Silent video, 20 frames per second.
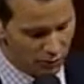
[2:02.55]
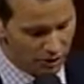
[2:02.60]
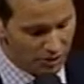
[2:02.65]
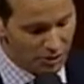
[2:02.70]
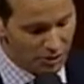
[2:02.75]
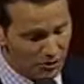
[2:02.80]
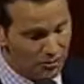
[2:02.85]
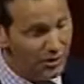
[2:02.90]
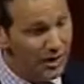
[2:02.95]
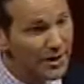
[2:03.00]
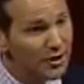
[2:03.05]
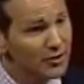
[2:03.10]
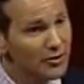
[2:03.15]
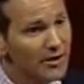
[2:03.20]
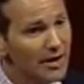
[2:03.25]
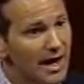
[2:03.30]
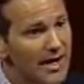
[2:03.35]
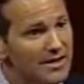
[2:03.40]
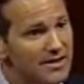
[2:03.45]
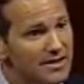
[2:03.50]
A later, in
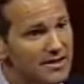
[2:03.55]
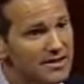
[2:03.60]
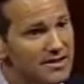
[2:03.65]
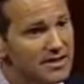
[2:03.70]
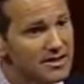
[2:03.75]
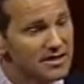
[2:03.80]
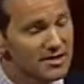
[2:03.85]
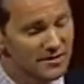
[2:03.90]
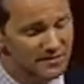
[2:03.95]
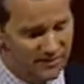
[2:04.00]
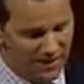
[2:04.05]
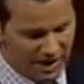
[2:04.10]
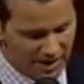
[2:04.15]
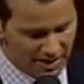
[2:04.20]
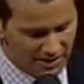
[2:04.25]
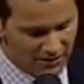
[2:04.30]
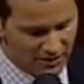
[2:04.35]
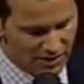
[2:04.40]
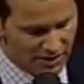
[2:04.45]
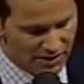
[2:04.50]

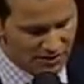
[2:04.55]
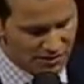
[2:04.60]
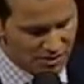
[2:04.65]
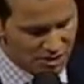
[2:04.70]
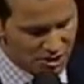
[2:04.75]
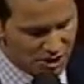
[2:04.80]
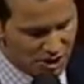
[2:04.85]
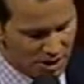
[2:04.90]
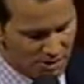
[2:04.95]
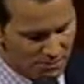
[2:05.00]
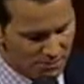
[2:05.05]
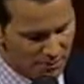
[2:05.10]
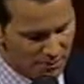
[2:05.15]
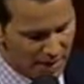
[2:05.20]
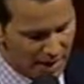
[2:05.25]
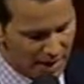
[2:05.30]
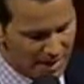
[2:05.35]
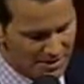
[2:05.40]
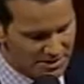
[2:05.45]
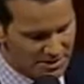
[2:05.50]
1965, this chamber
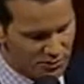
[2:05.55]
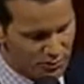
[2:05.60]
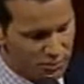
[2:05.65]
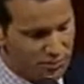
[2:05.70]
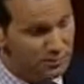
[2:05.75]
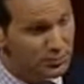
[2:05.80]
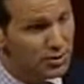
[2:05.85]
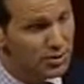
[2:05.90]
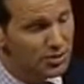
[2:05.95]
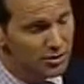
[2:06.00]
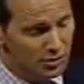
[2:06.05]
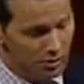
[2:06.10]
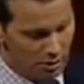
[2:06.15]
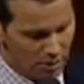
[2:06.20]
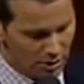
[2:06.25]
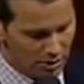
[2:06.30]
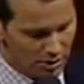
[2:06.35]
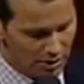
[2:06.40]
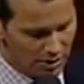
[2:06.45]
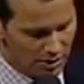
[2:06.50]
passed and was put into
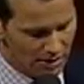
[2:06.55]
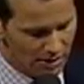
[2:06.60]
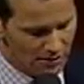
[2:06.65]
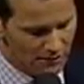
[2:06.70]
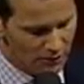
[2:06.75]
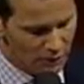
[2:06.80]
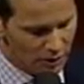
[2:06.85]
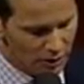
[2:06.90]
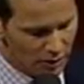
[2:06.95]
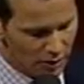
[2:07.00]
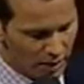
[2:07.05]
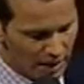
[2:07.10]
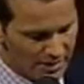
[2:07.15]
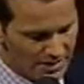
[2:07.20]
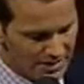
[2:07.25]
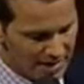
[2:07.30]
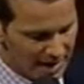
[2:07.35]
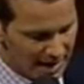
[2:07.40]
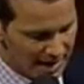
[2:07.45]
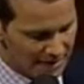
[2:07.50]
law the Voting Rights
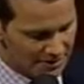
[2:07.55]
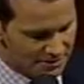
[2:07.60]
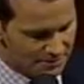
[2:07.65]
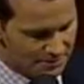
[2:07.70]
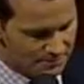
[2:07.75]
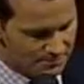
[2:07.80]
Act.